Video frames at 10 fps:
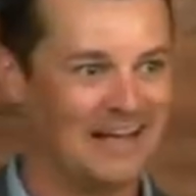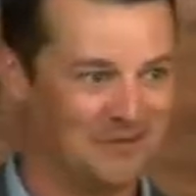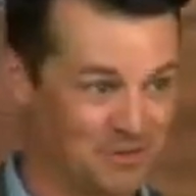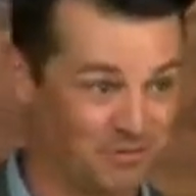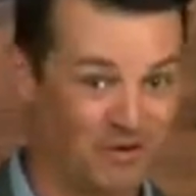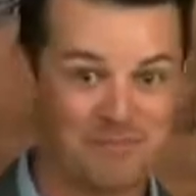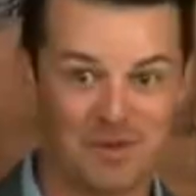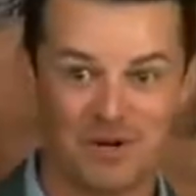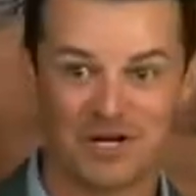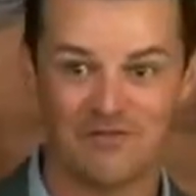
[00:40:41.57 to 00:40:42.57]
and it was
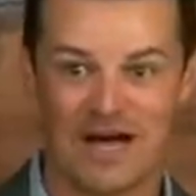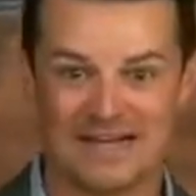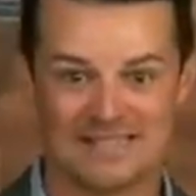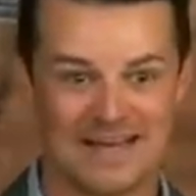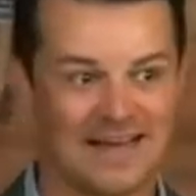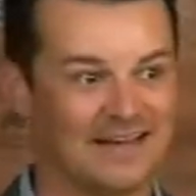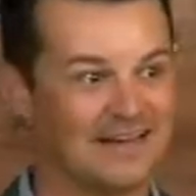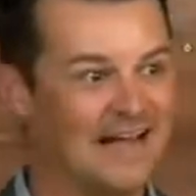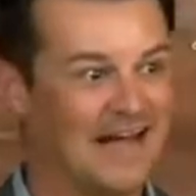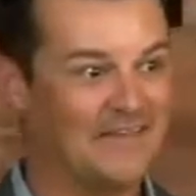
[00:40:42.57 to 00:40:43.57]
from the book of Isaiah,